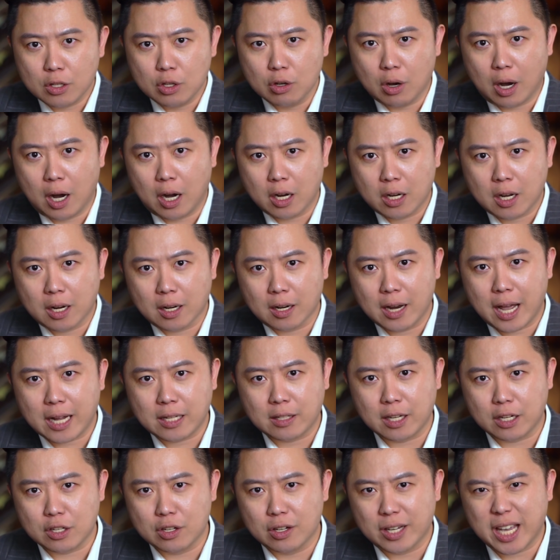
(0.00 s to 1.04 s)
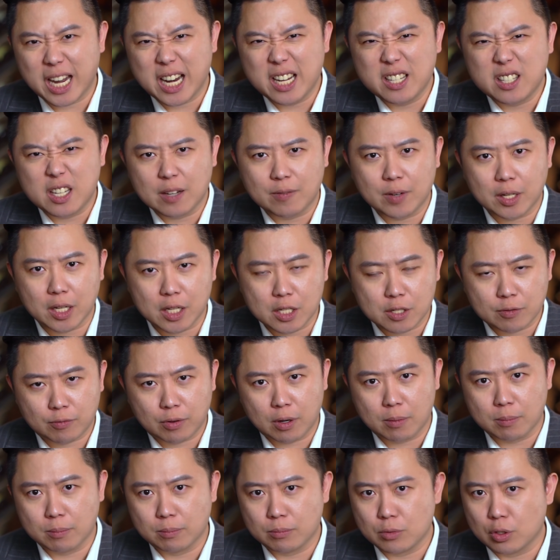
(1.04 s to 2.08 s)
you are collecting, you're getting dividends
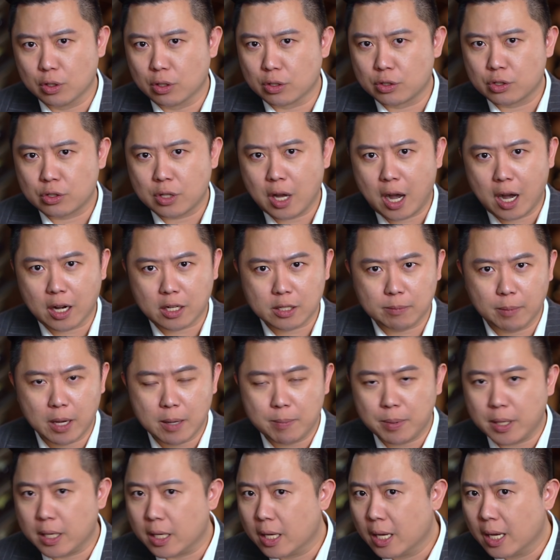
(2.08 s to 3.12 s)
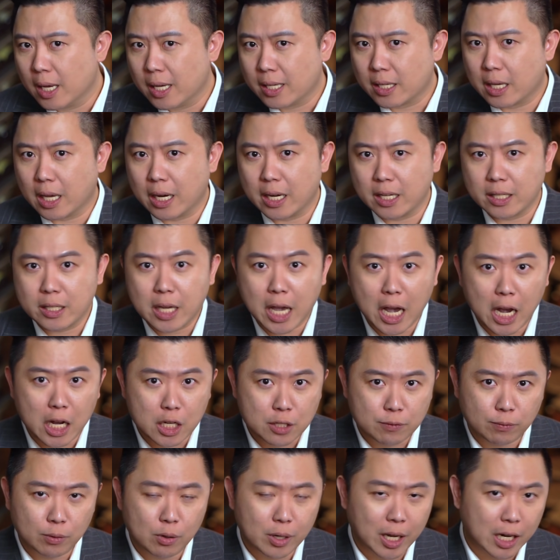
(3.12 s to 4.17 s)
from your stocks, maybe getting
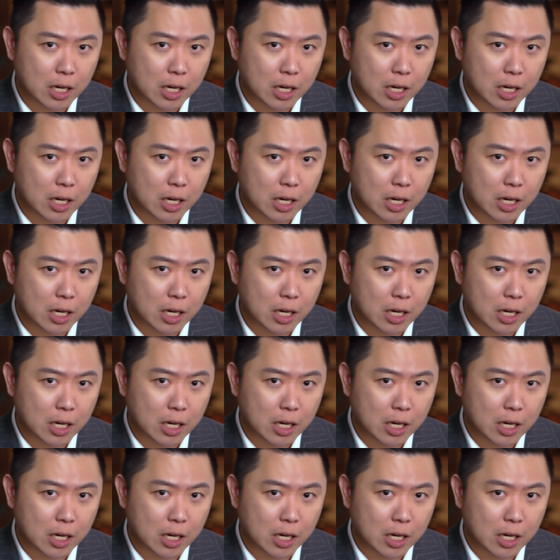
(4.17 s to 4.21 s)
cash flow,